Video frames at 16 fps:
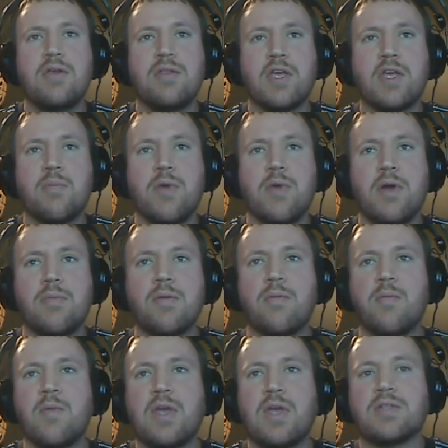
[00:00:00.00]
they could
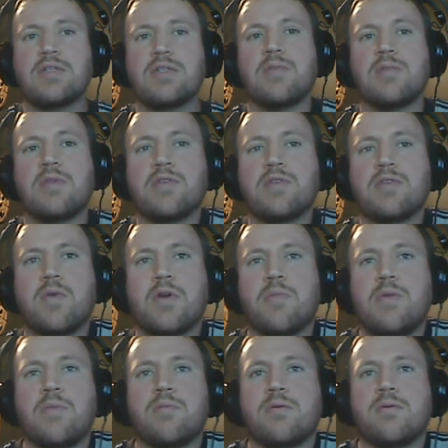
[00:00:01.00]
probably make it something to
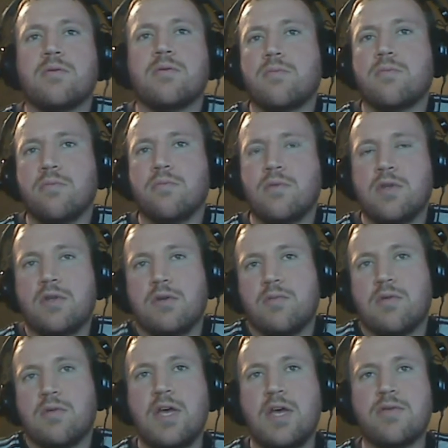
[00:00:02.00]
where people
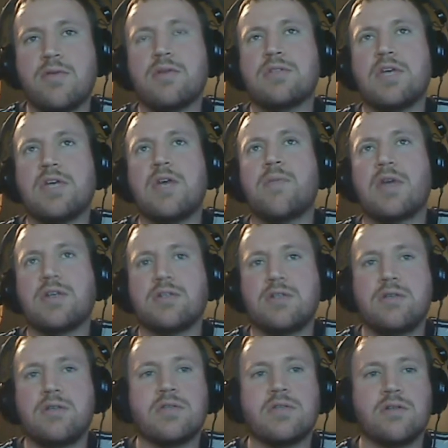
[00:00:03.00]
would have a good time
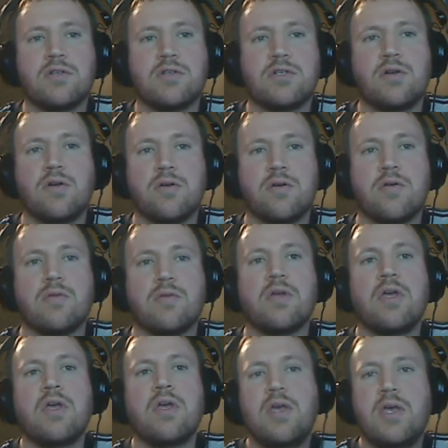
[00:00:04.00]
actually using their stronghold,
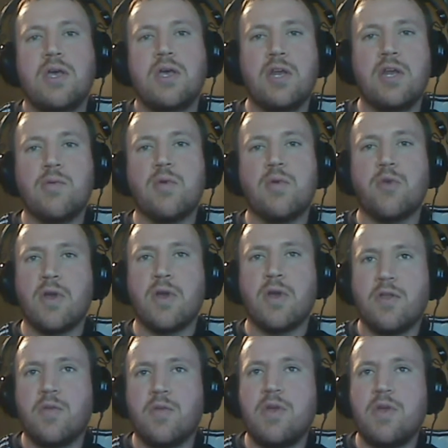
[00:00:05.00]
and it would bring
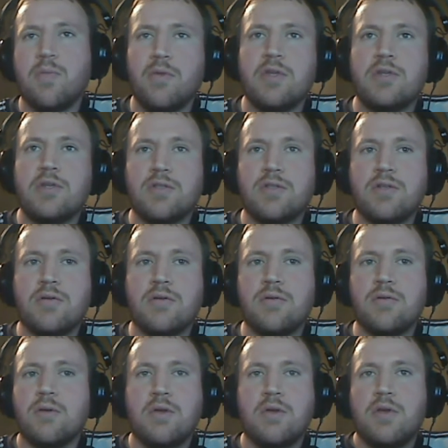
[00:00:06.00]
other people
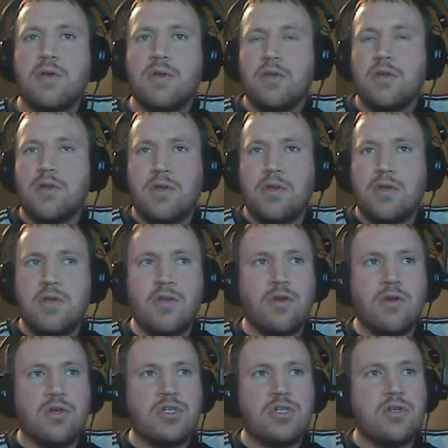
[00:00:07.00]
into
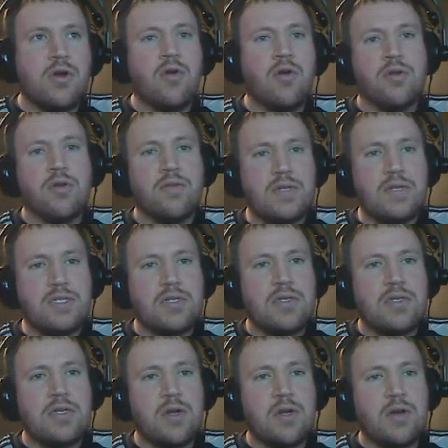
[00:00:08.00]
your stronghold to
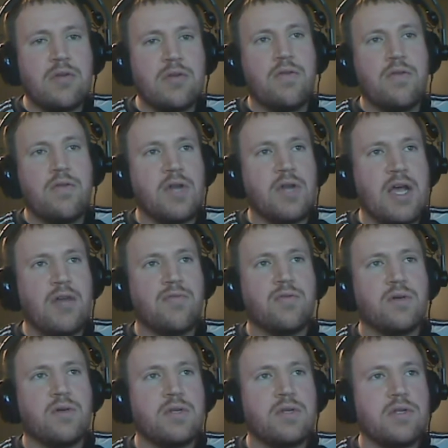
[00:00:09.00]
visit if you didn't have
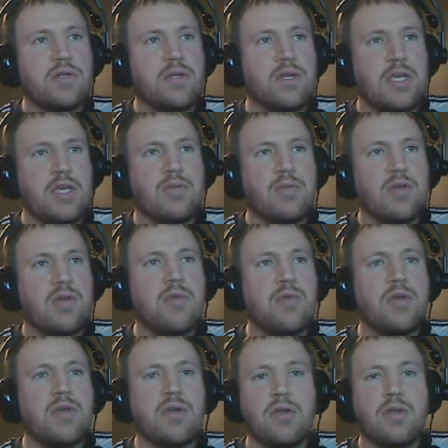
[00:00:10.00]
one, and keep the
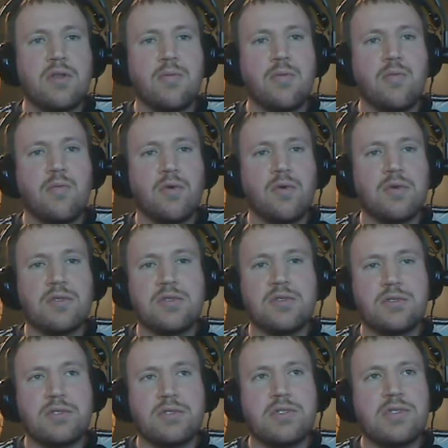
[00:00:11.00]
community a little bit more
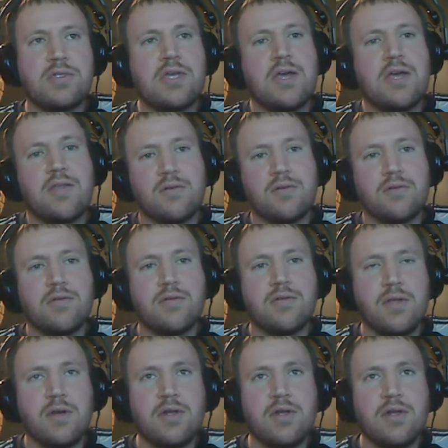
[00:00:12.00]
together
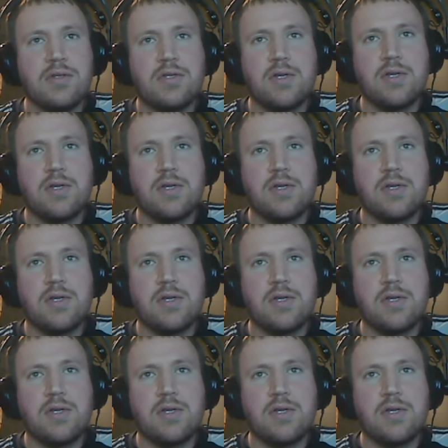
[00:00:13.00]
than it is